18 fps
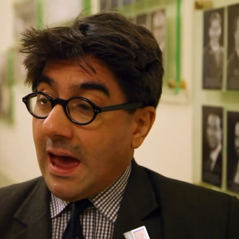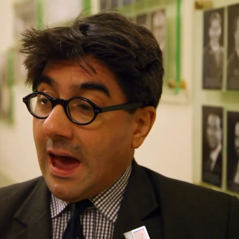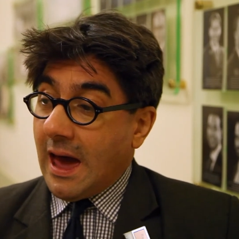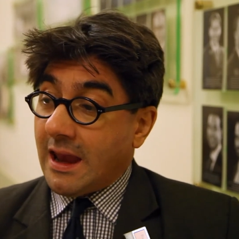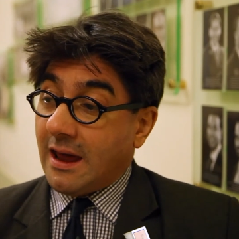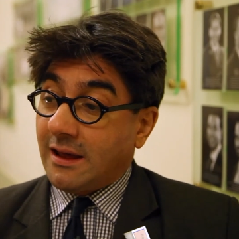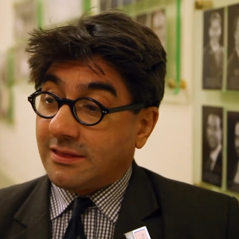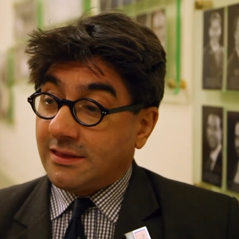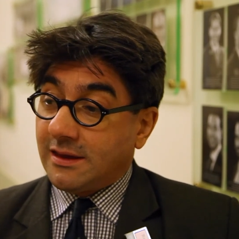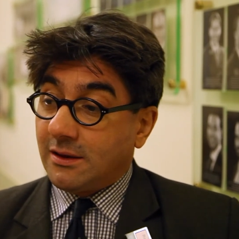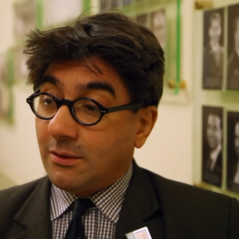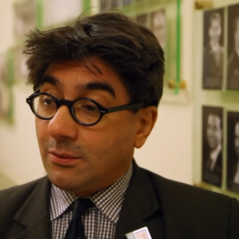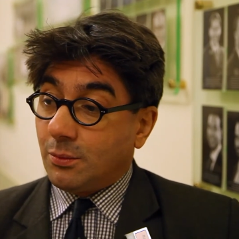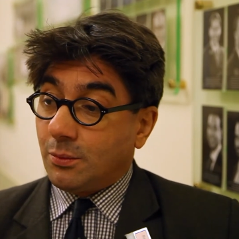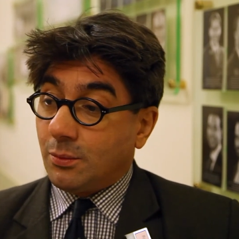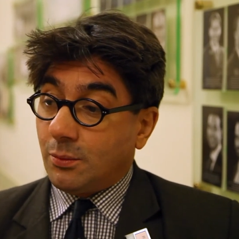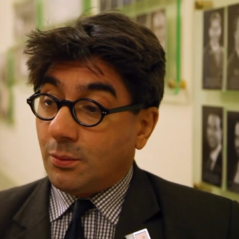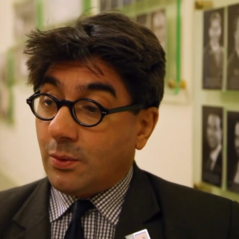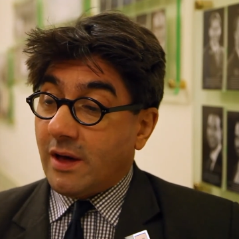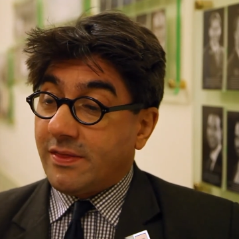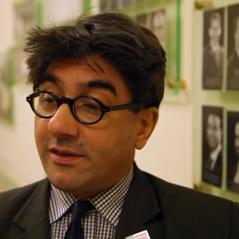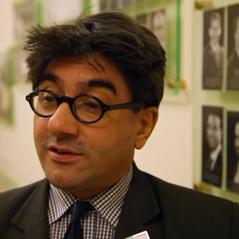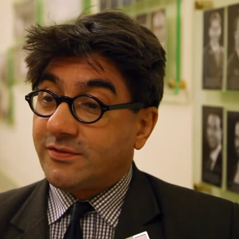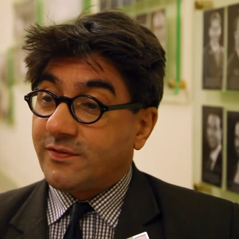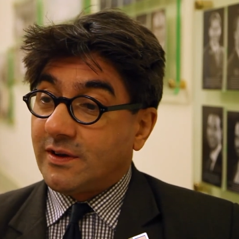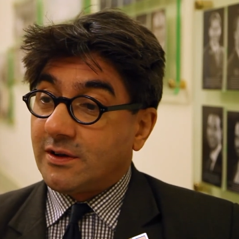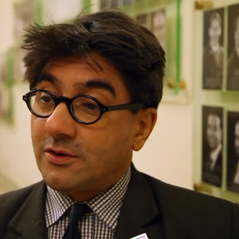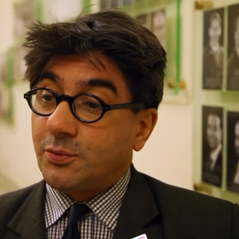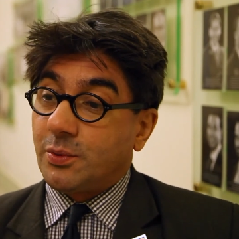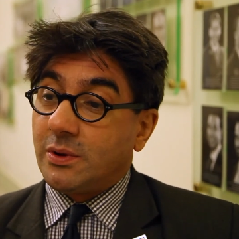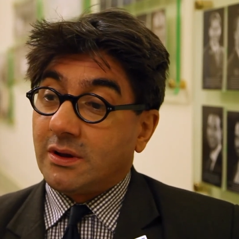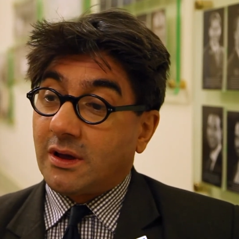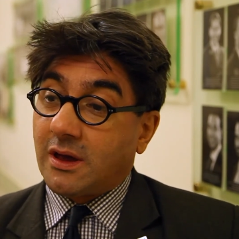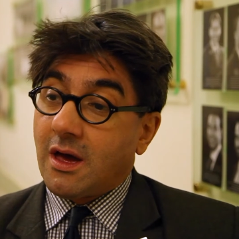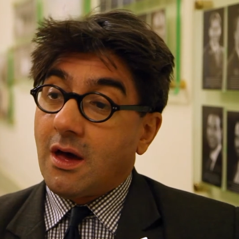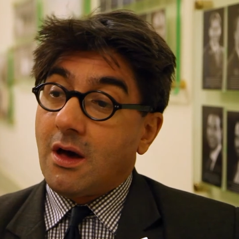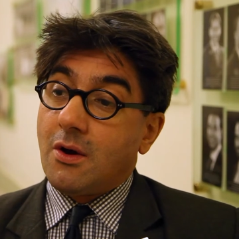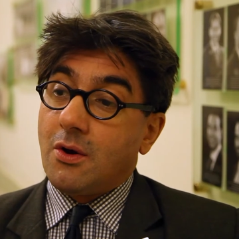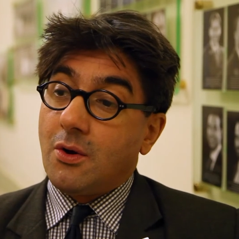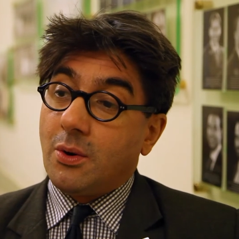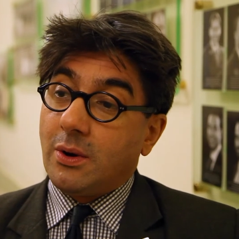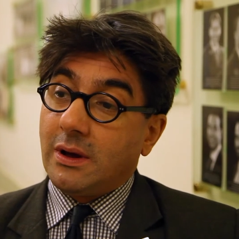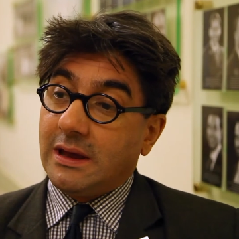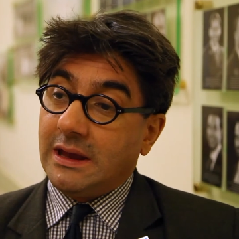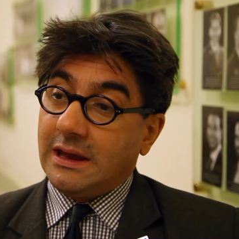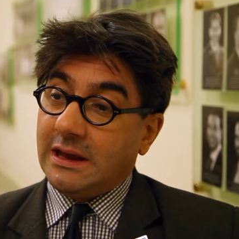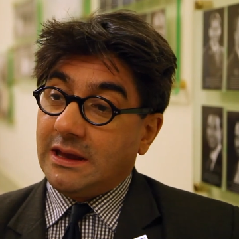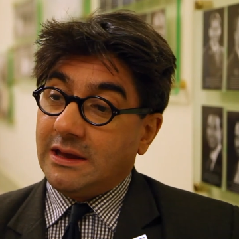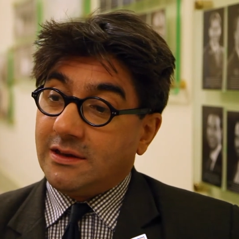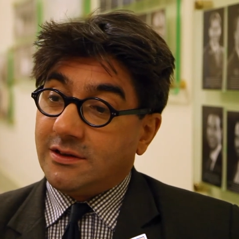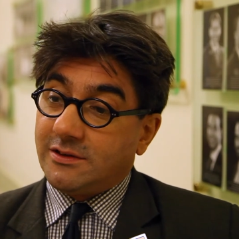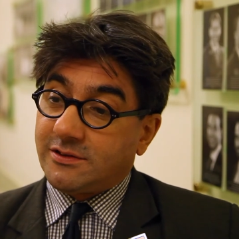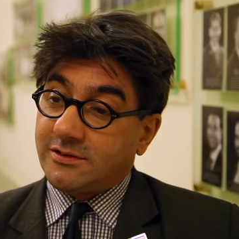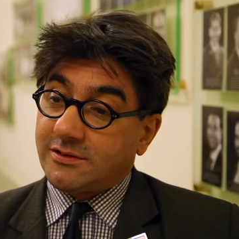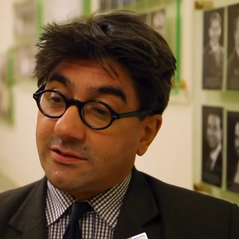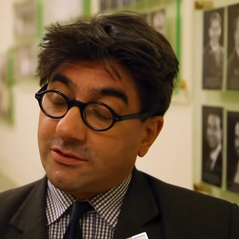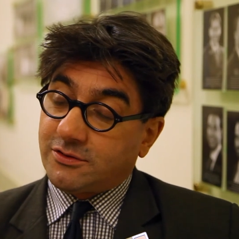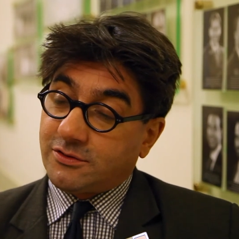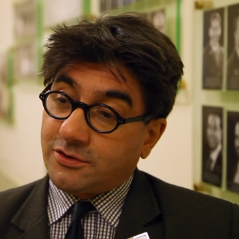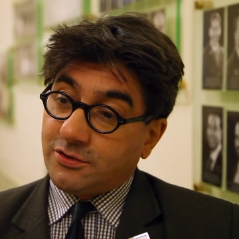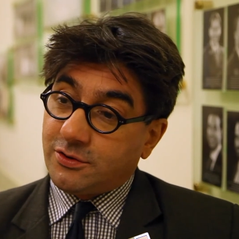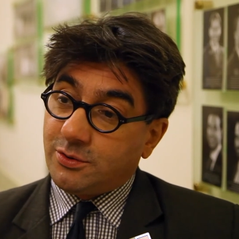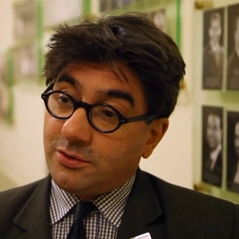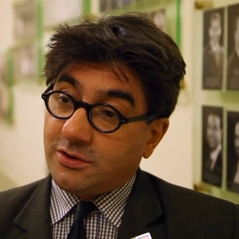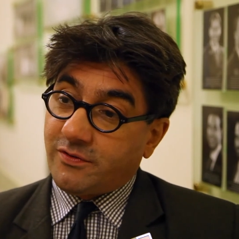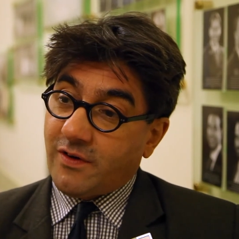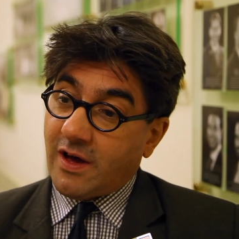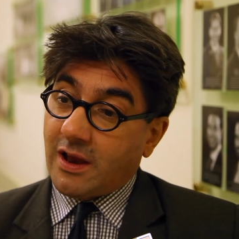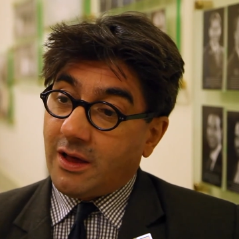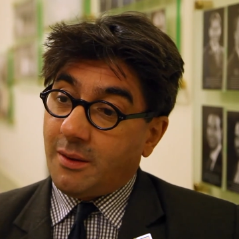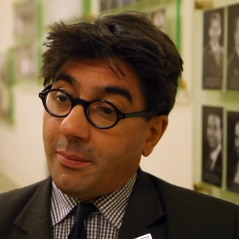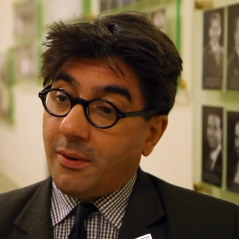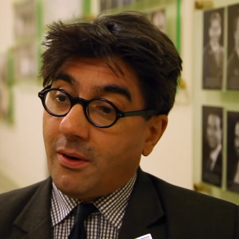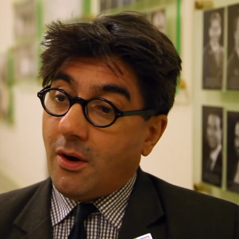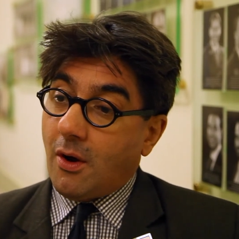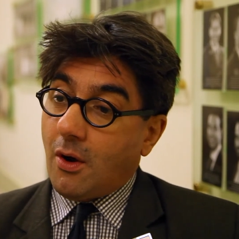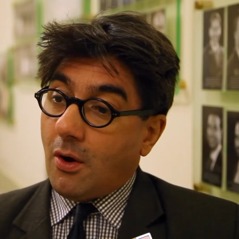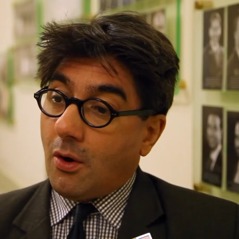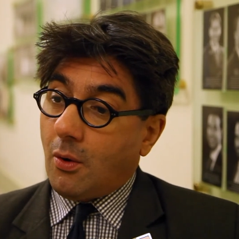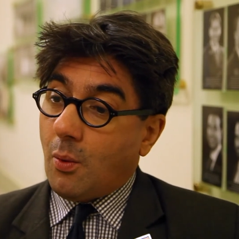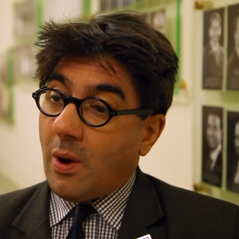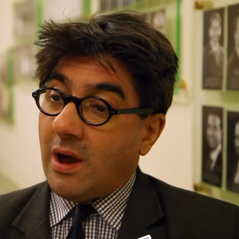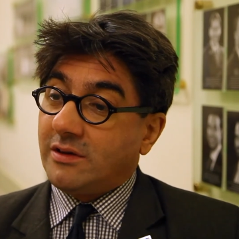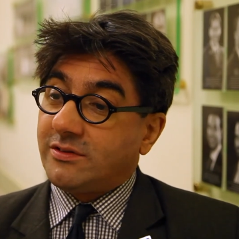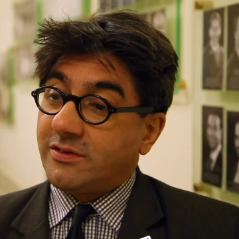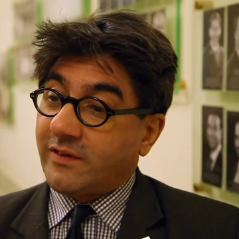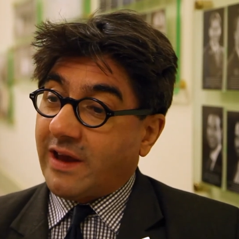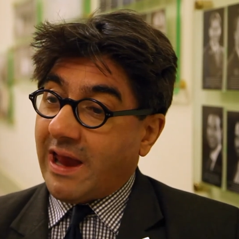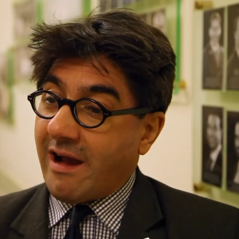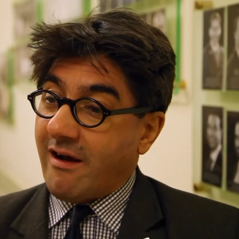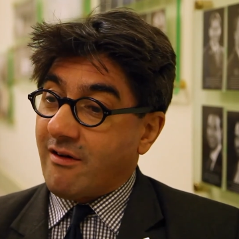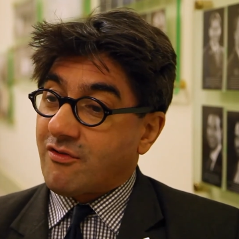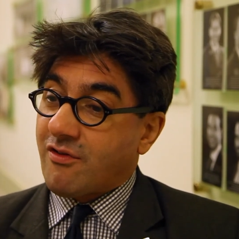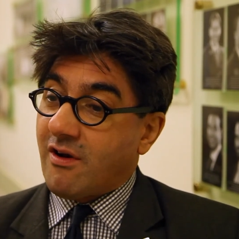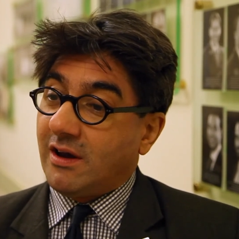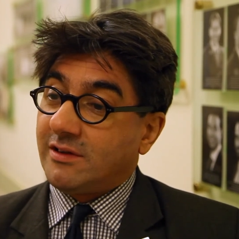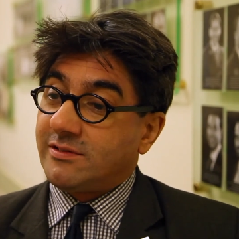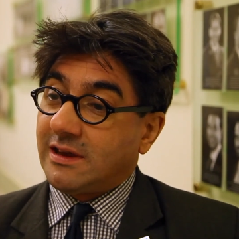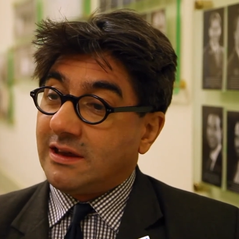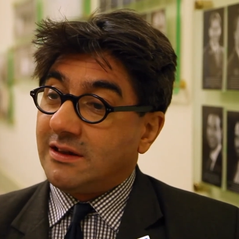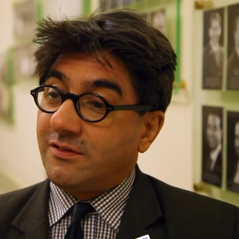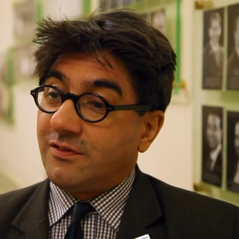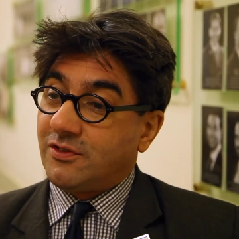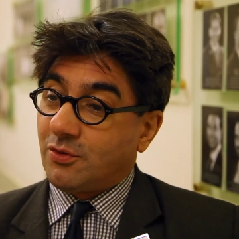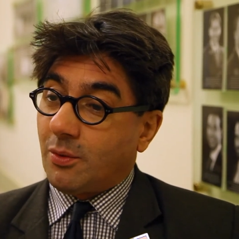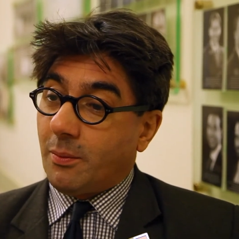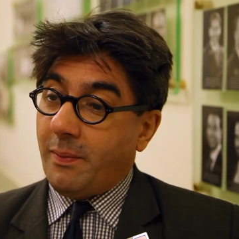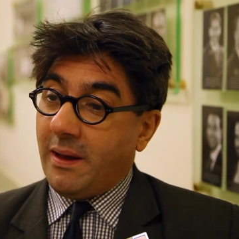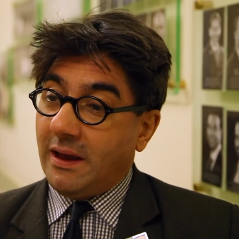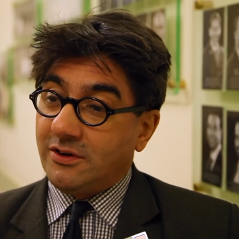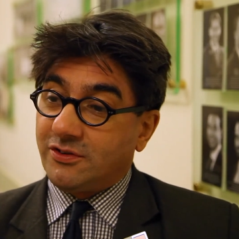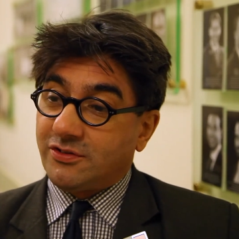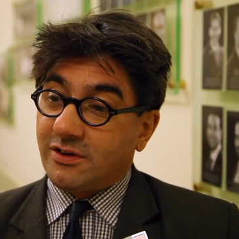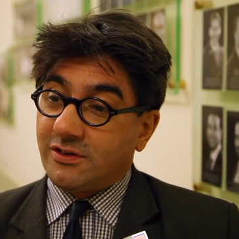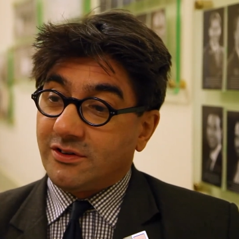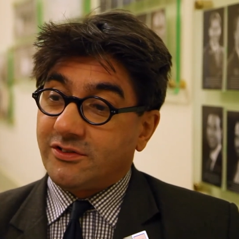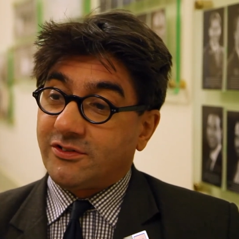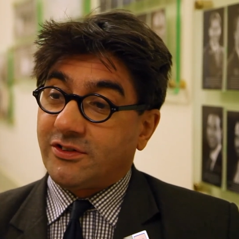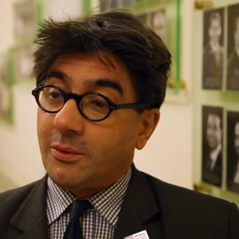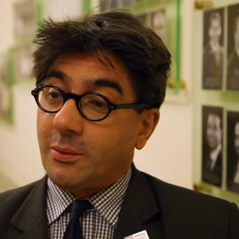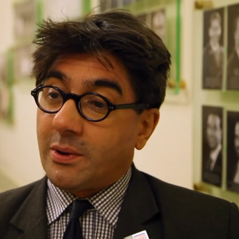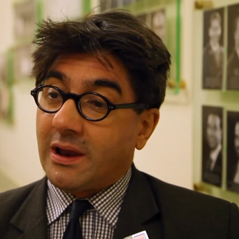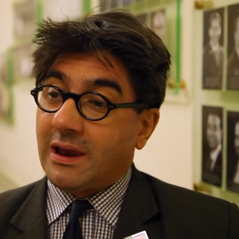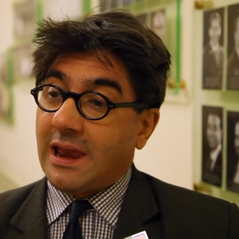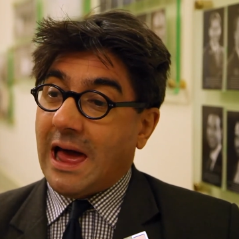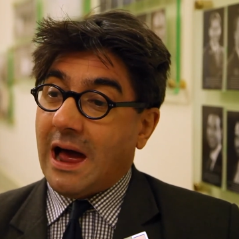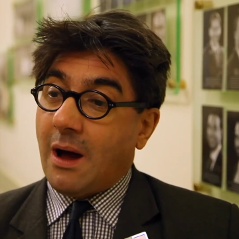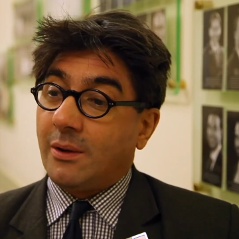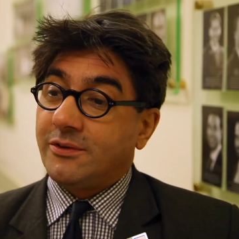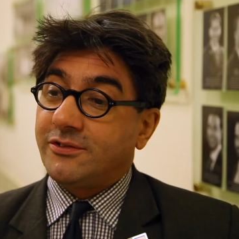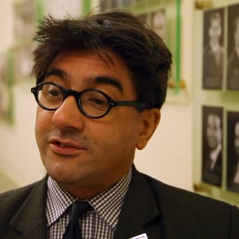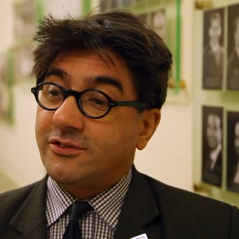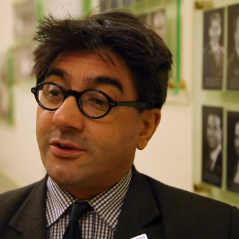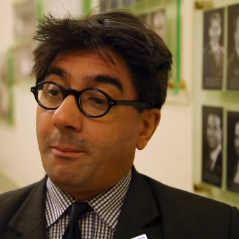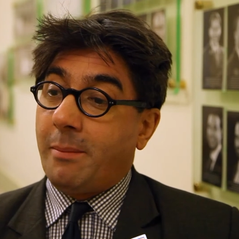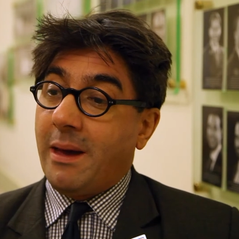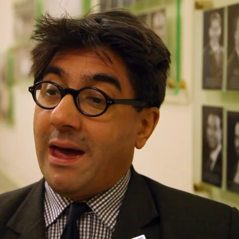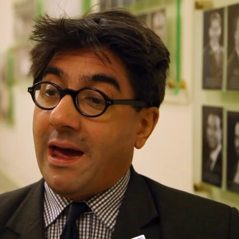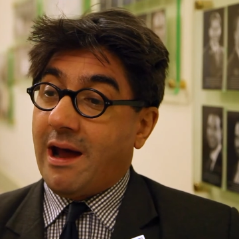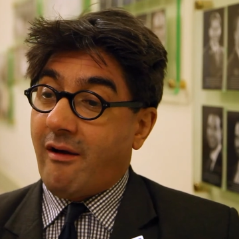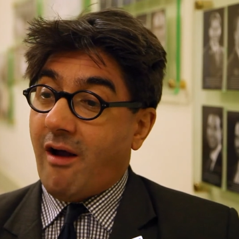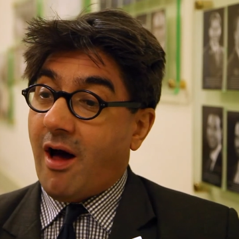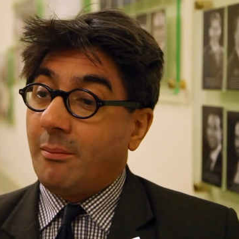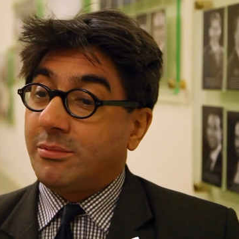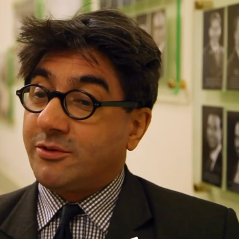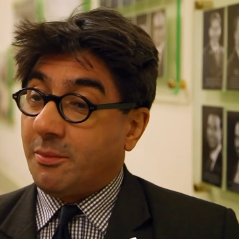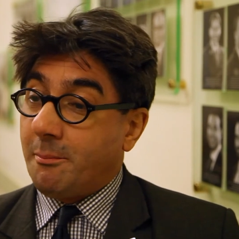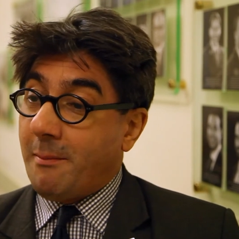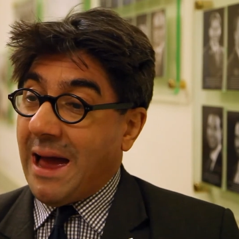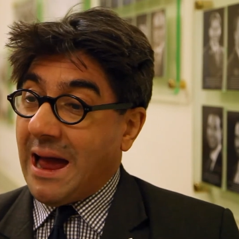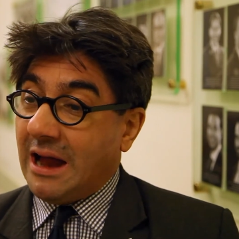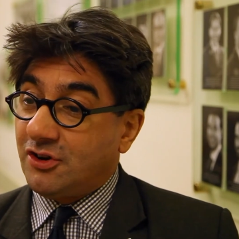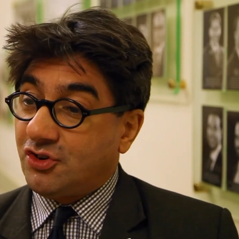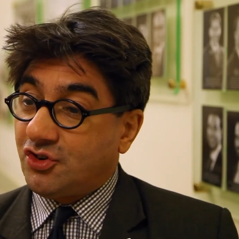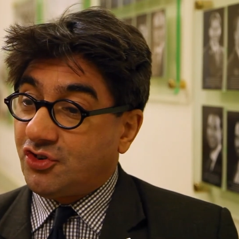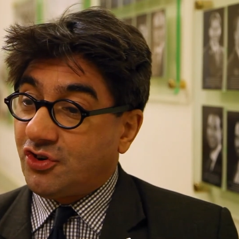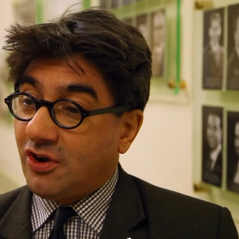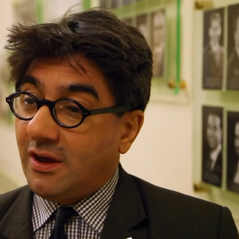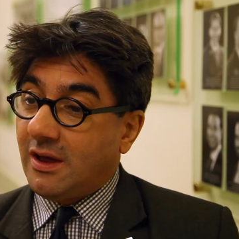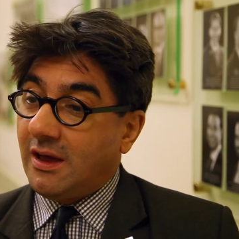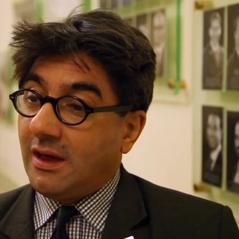And I think where this field will go is to develop ways of characterizing individual patients that will allow us to pair up, to match